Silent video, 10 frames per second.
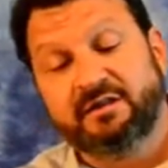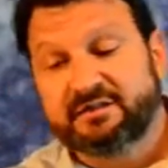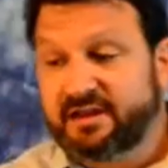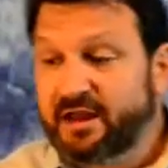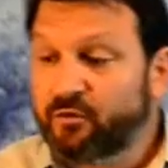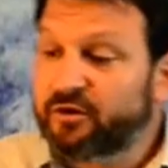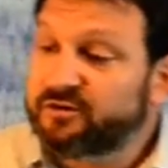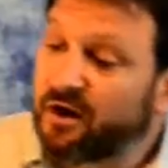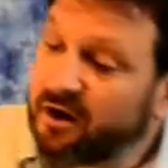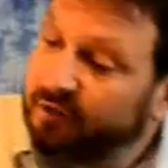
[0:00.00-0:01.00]
Today we're going
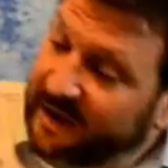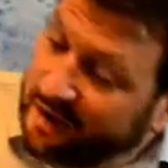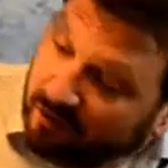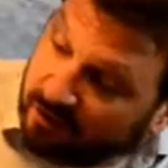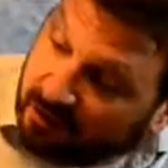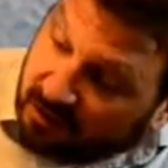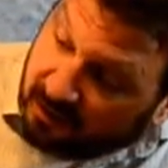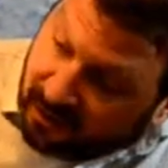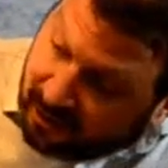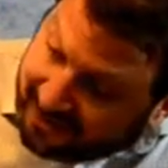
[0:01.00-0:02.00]
to talk about
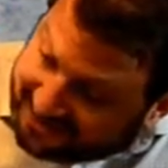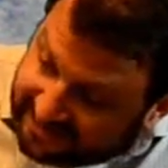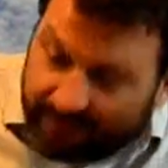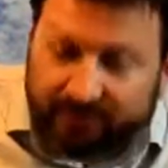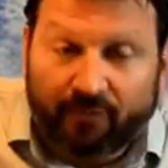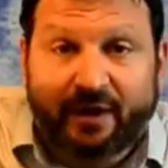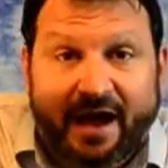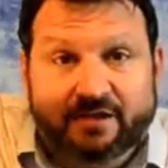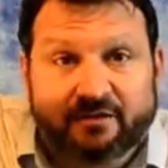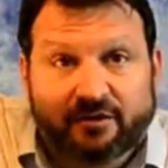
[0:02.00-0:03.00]
a typical
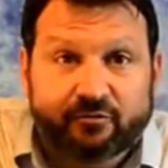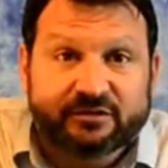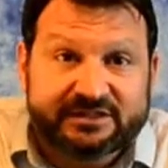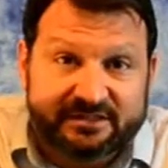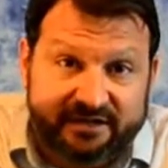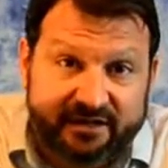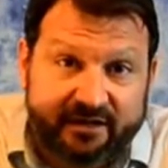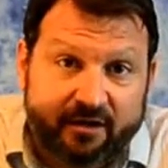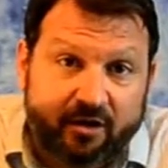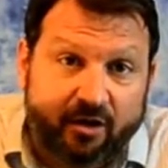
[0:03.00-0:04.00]
pack that you would
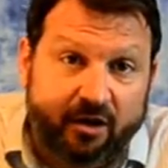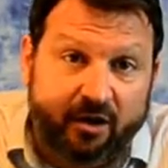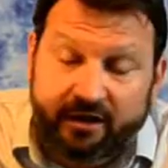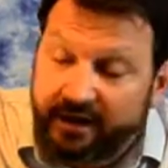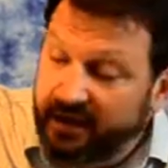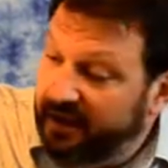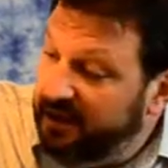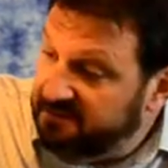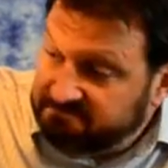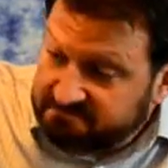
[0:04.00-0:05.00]
see on
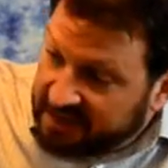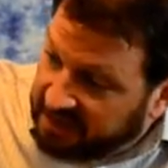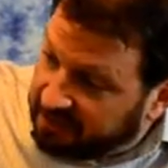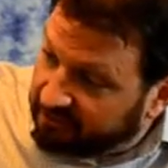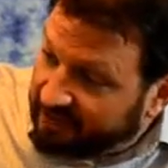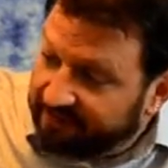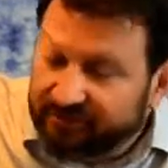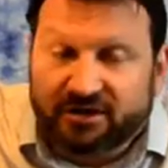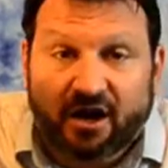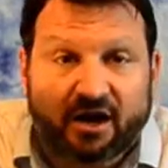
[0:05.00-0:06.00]
at your
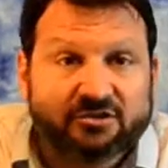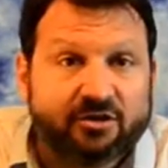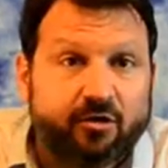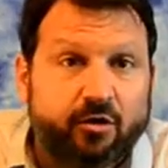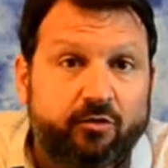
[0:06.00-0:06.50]
average Costco,